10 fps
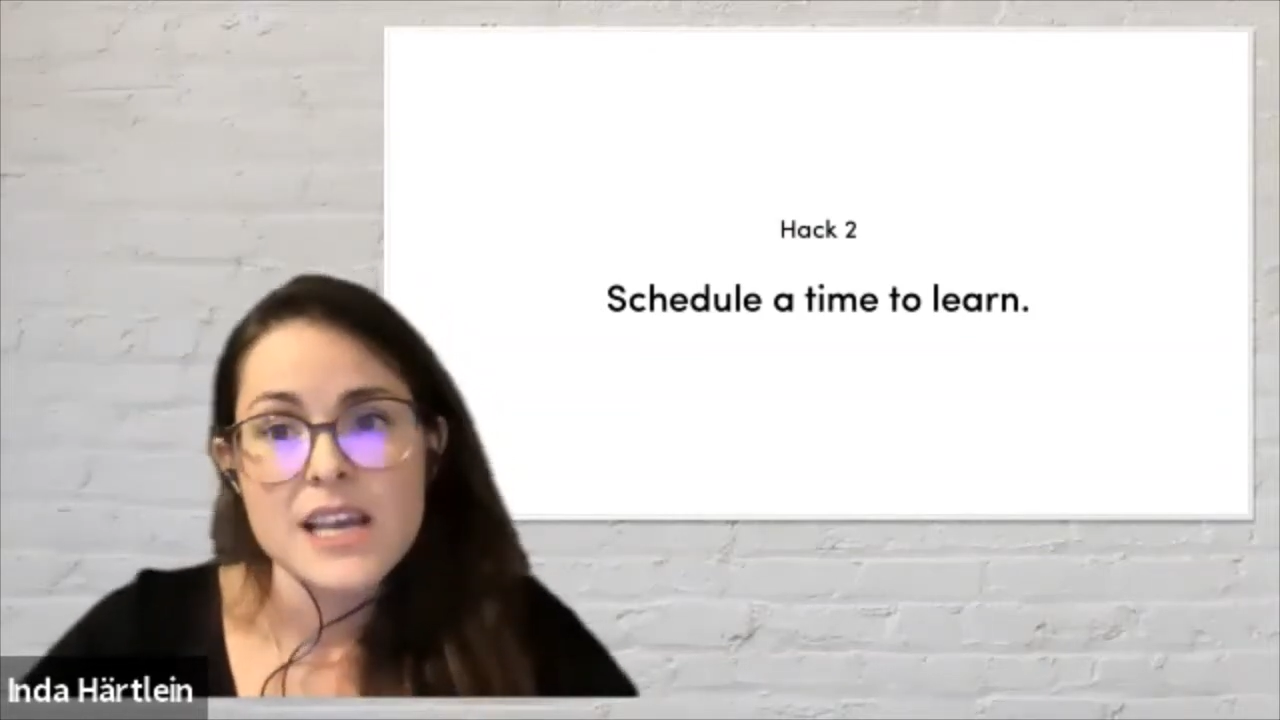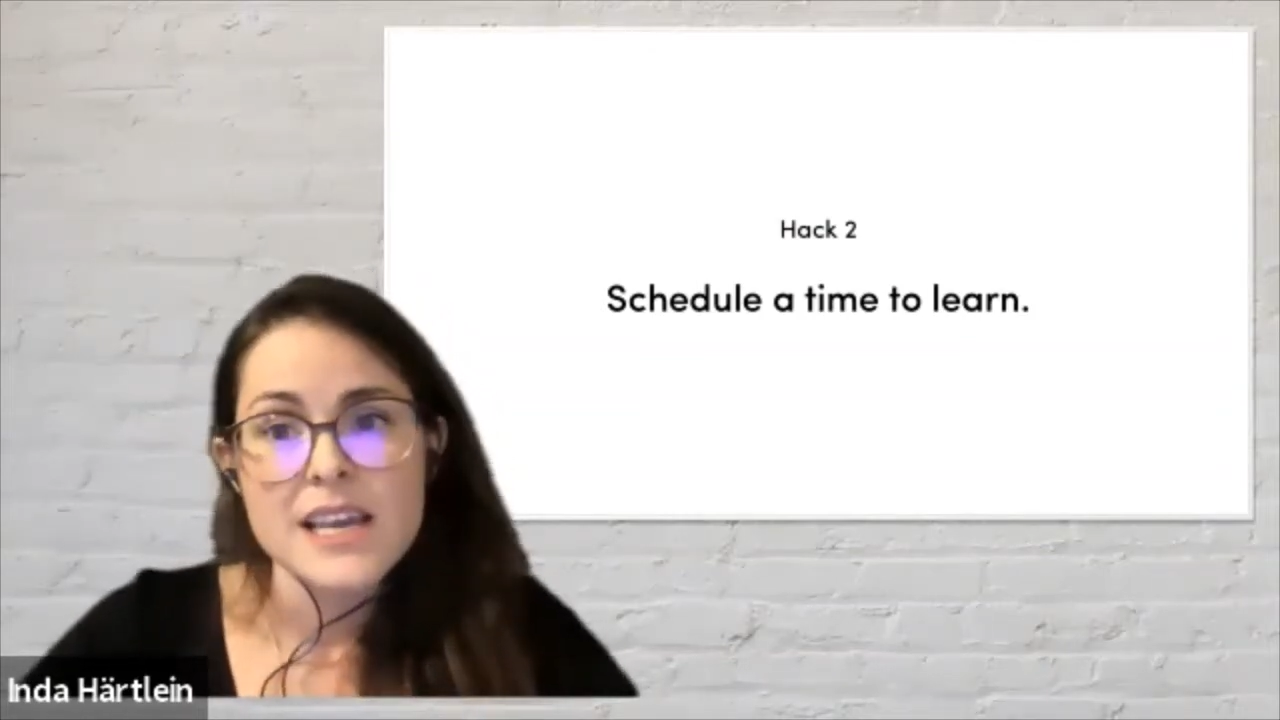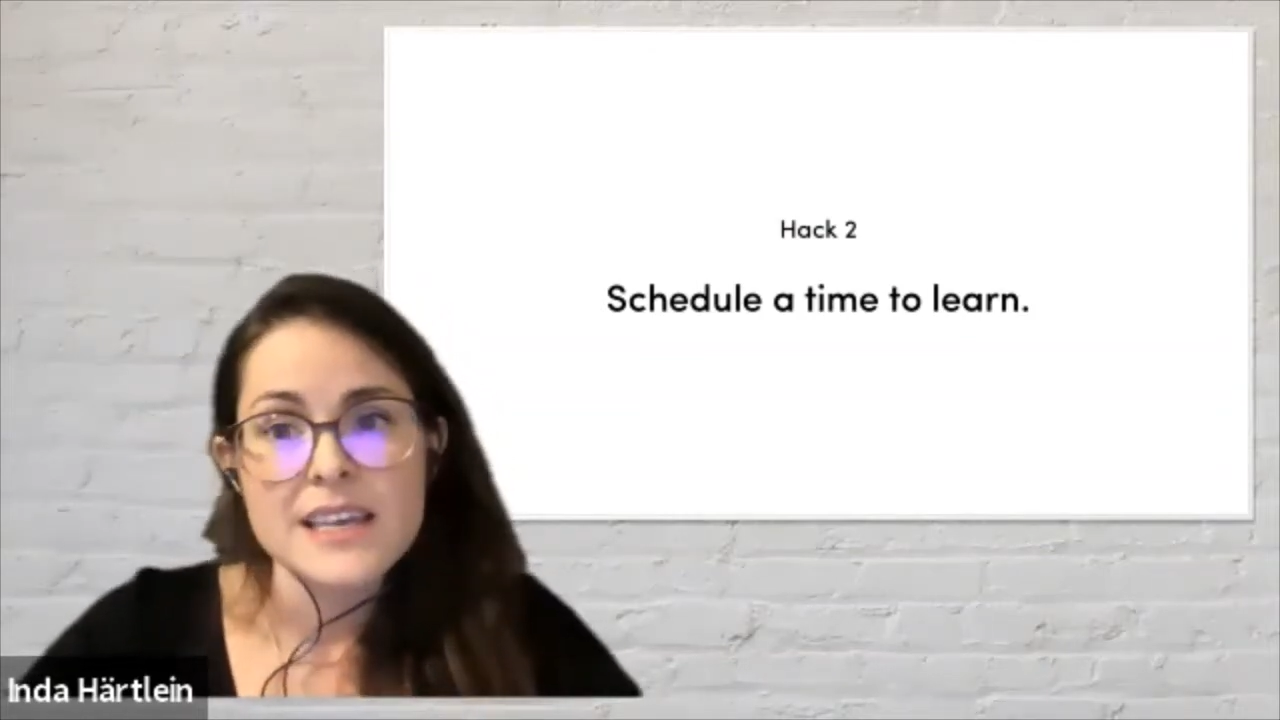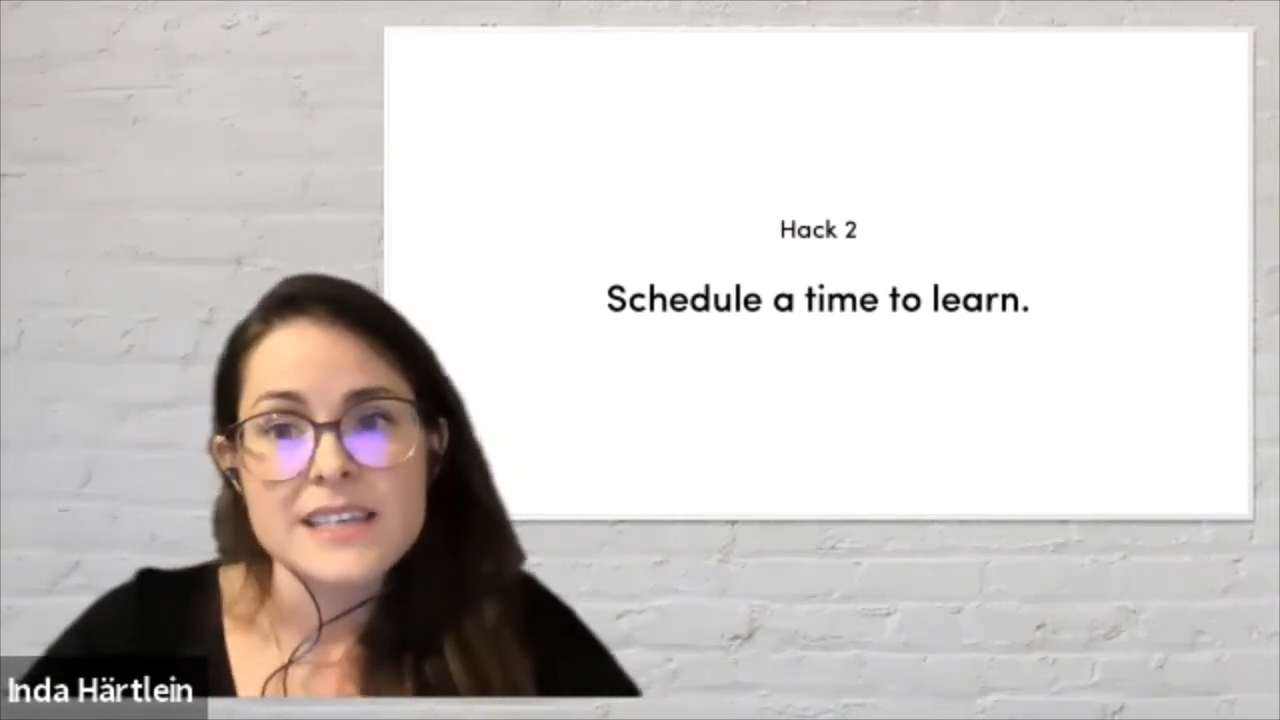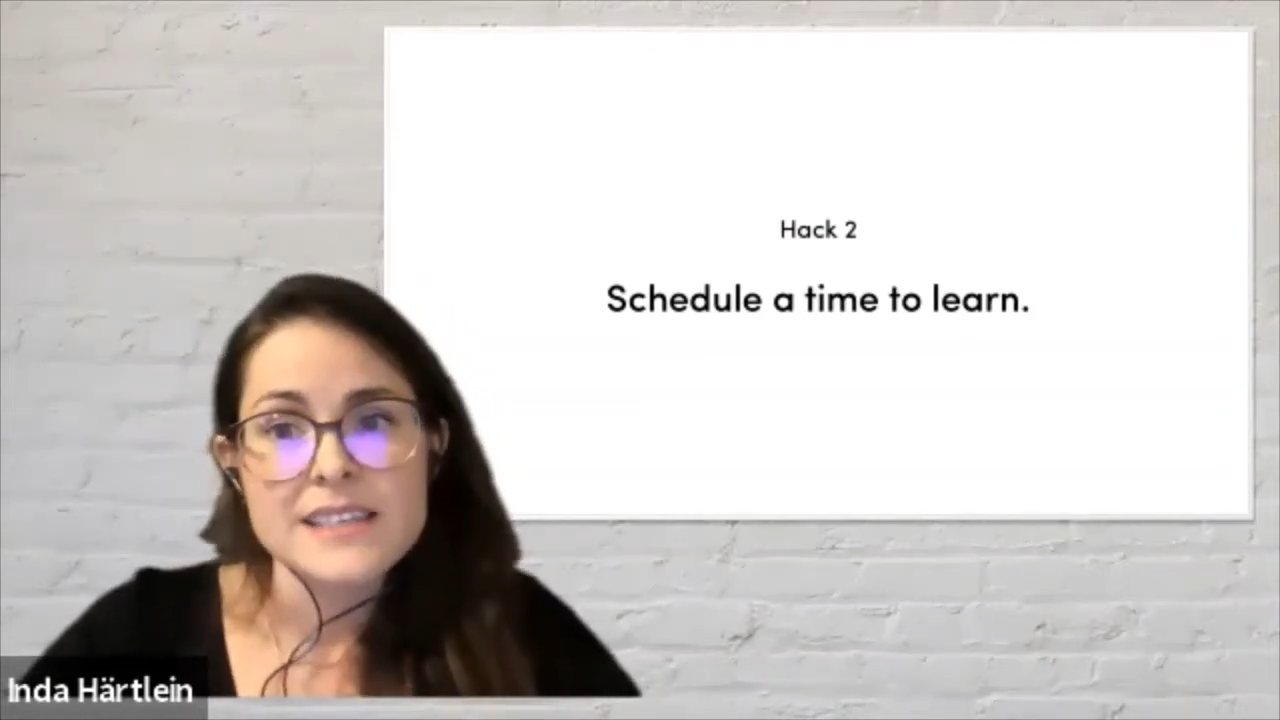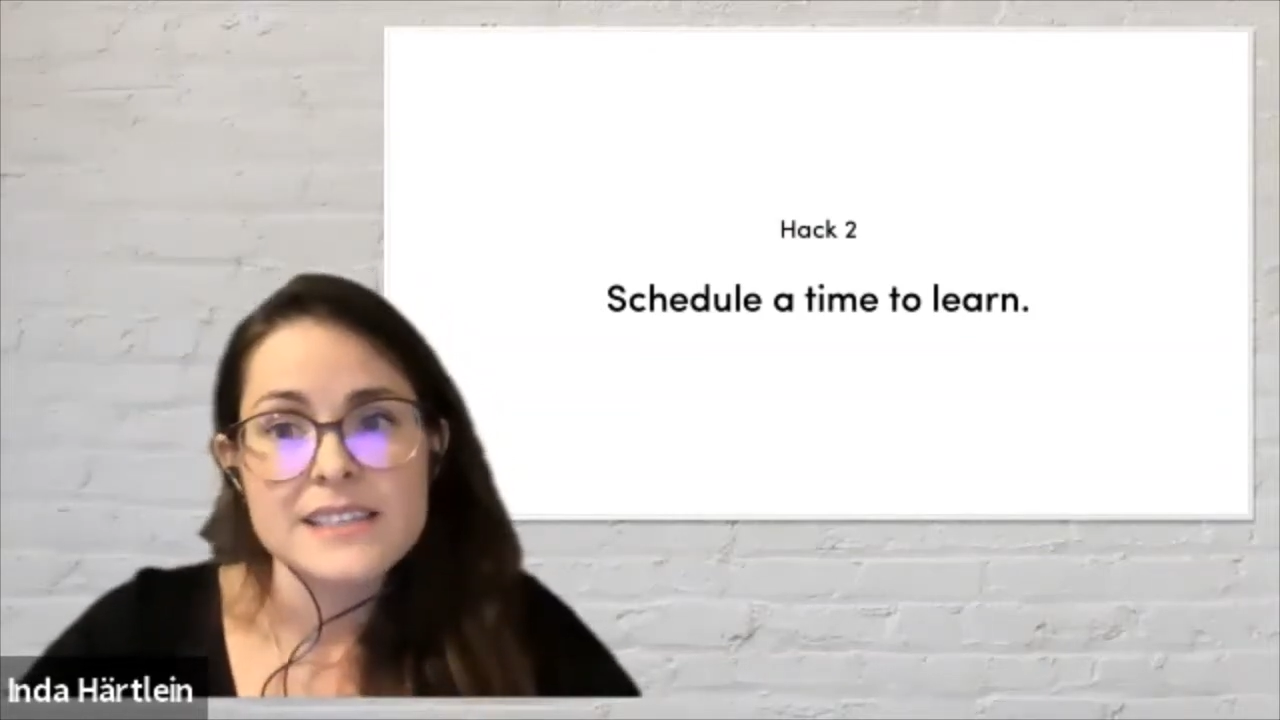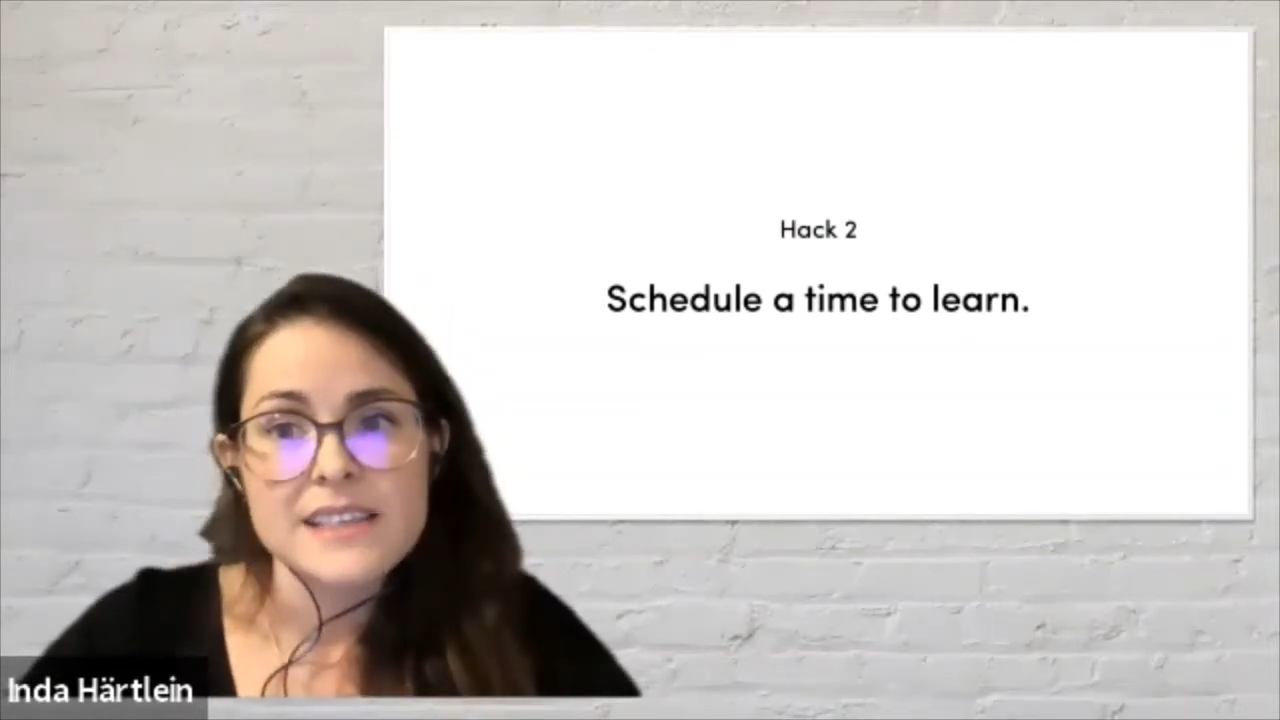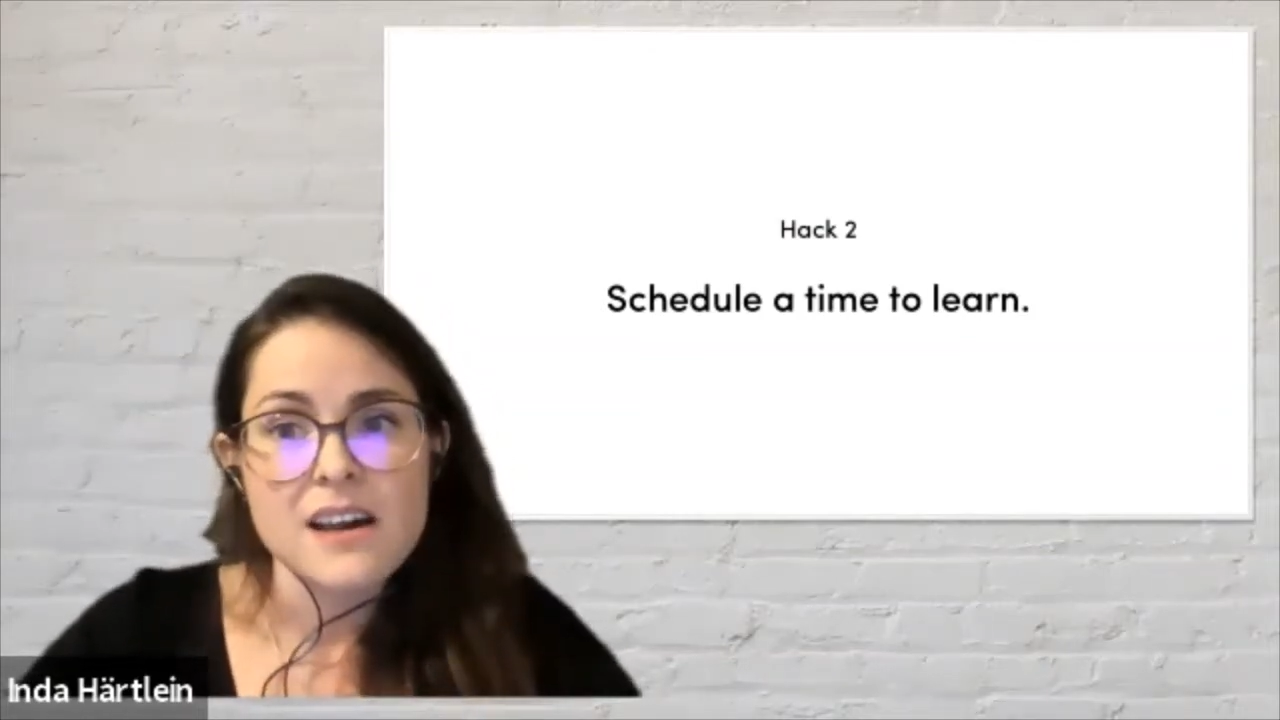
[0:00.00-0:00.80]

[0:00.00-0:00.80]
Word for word: is,